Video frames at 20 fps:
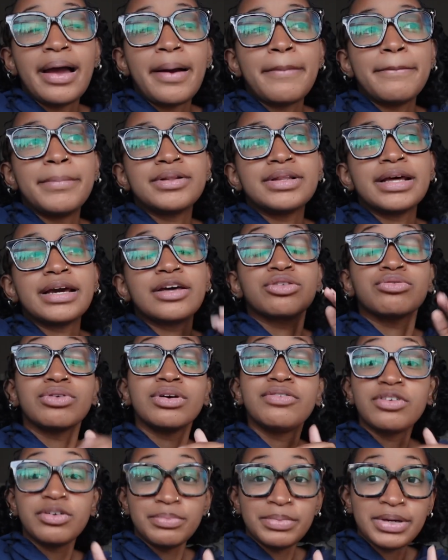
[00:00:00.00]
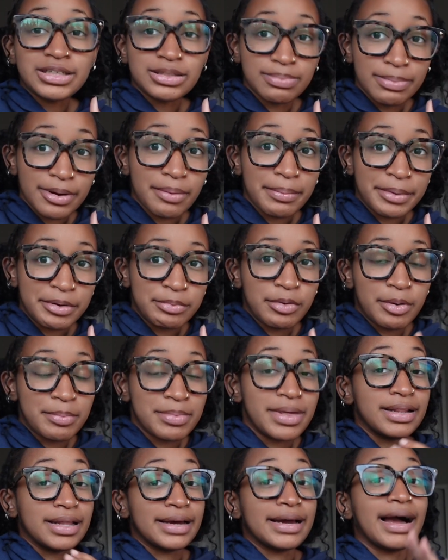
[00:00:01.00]
But like 3 for me is bare minimum,
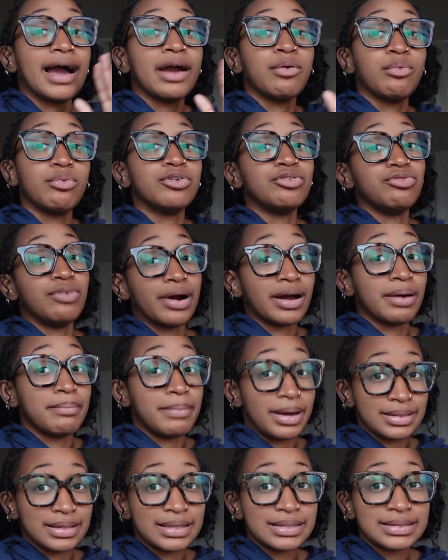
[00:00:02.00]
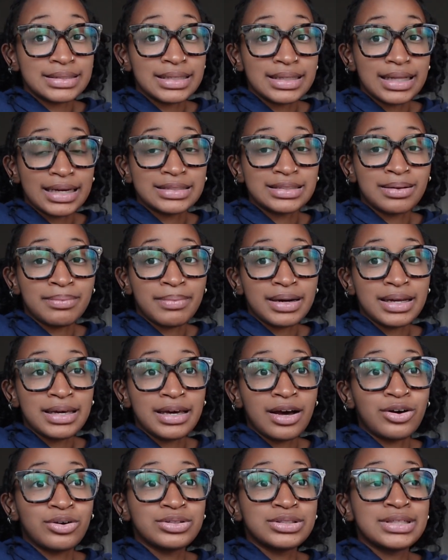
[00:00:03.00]
that like I would recommend this to like somebody
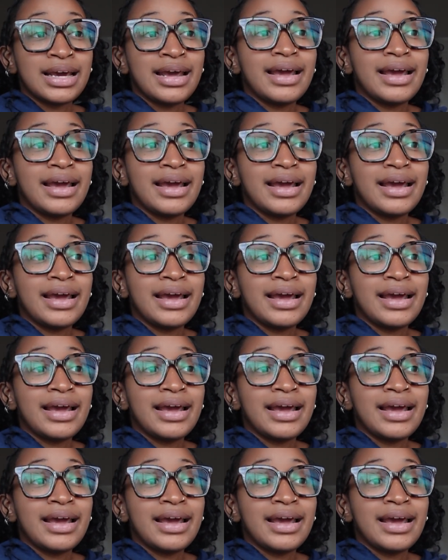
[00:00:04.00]
else.